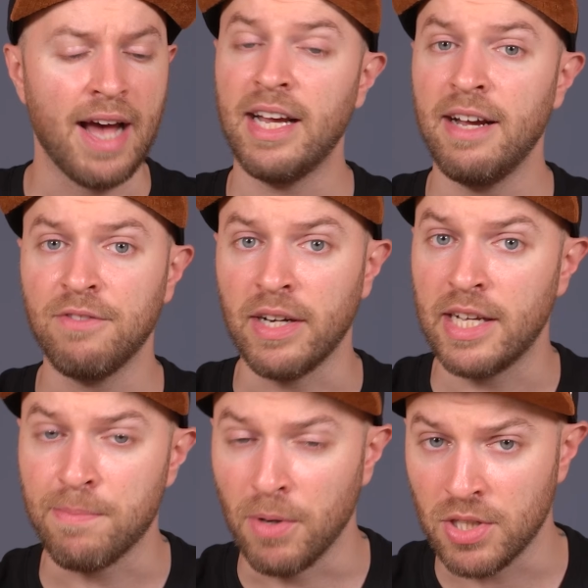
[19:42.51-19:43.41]
and I have done
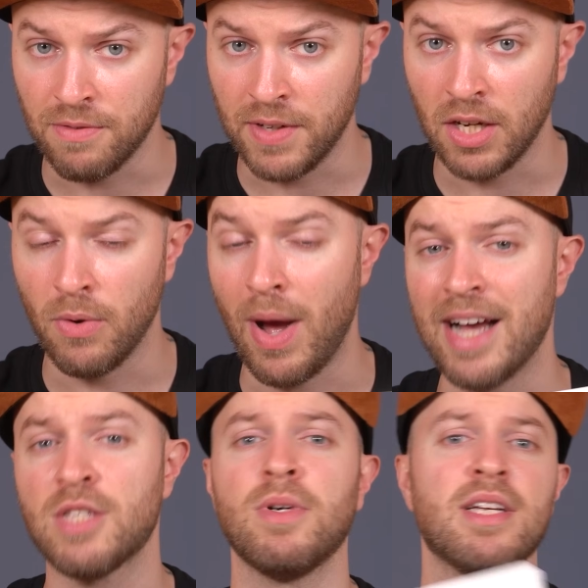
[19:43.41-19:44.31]
a sponsored video
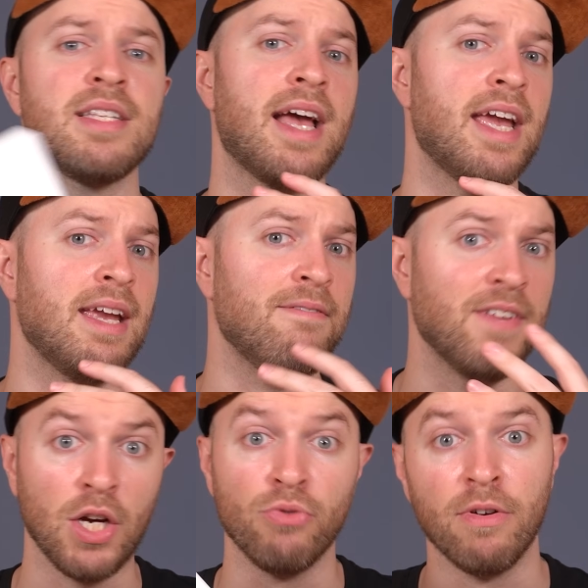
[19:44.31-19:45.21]
as well as a
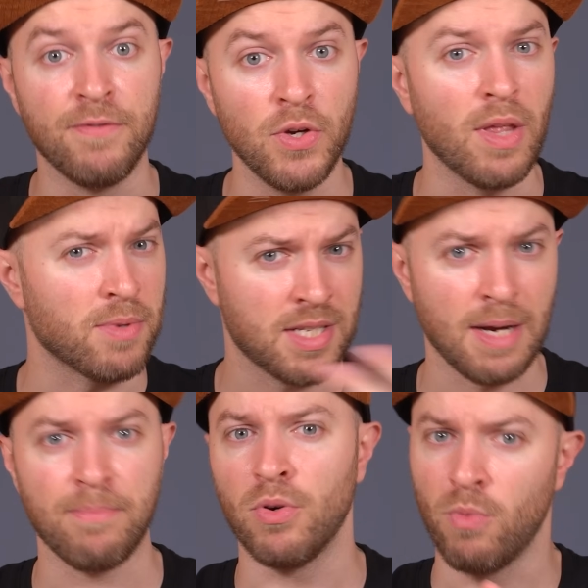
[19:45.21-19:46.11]
video review that was
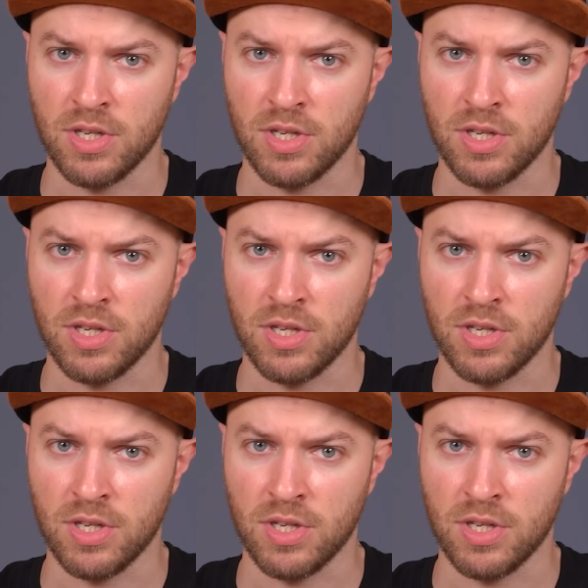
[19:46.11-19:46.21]
separate,